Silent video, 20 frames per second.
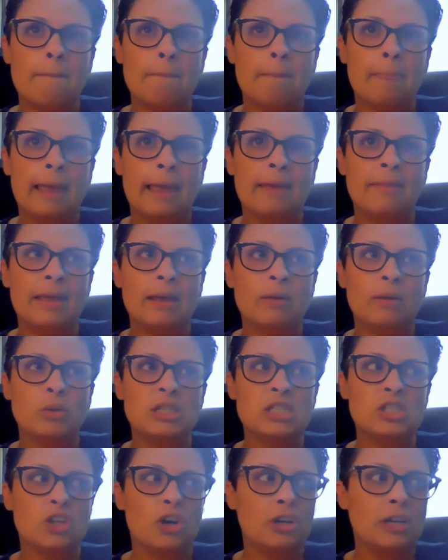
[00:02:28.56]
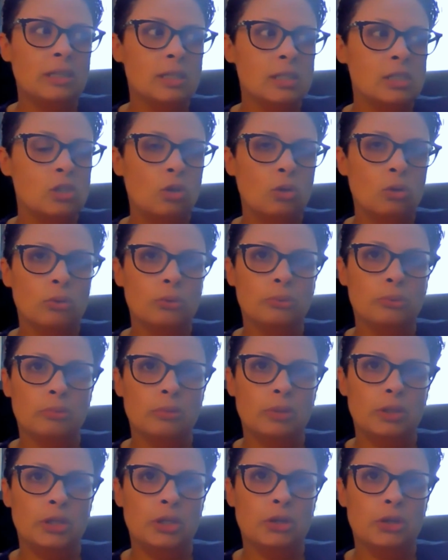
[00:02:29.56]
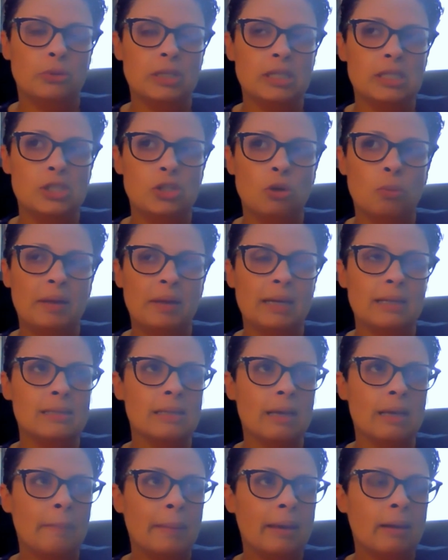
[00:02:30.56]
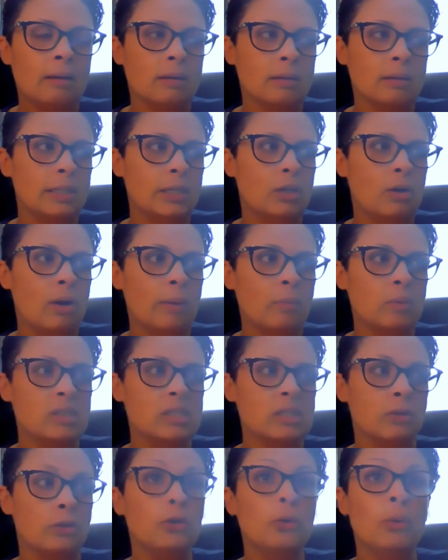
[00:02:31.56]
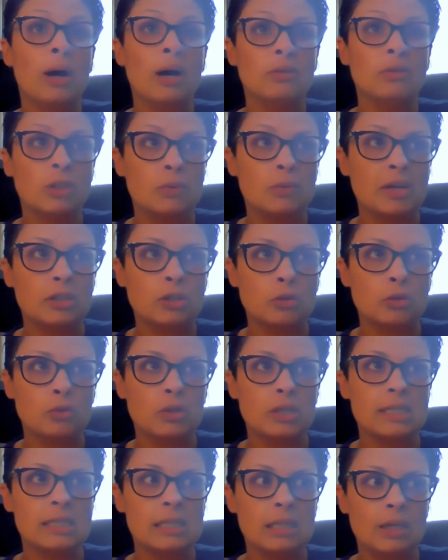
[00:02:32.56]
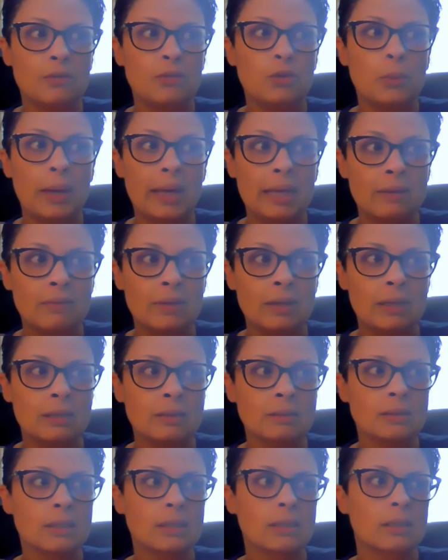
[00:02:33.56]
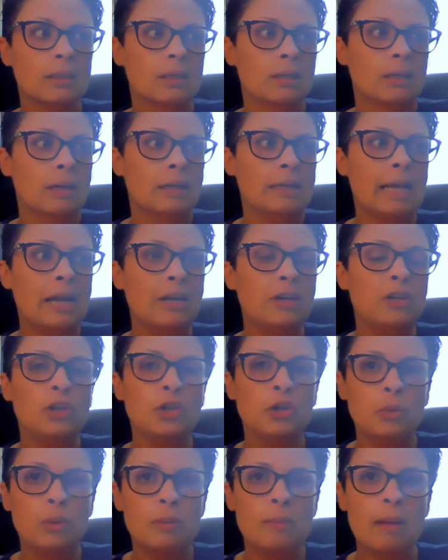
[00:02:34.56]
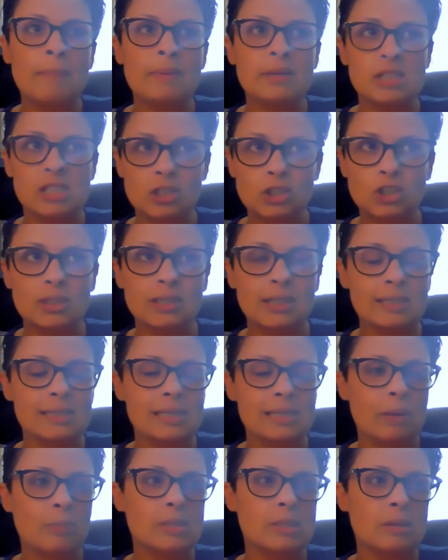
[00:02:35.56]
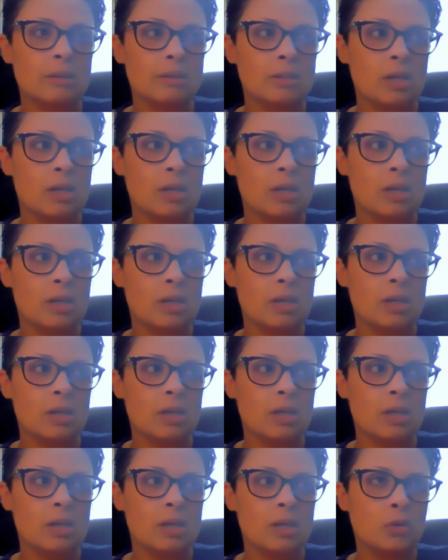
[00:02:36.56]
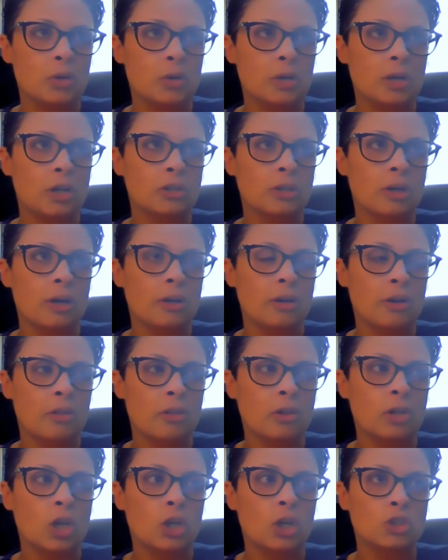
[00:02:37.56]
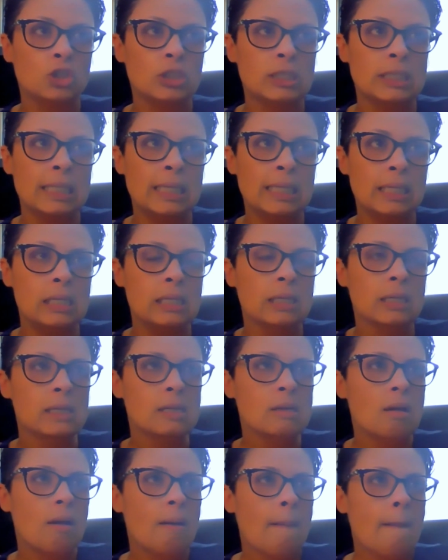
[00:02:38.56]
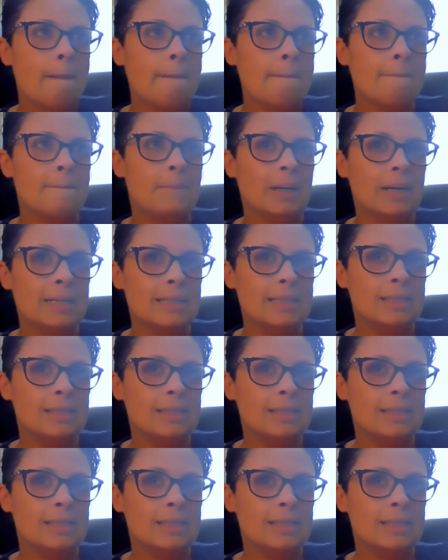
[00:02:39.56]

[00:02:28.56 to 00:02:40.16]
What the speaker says: then we started this new, you know, this new pandemic. You know, I was a new health director for the city of New Haven, not new in my position because I was a health director for another large city, but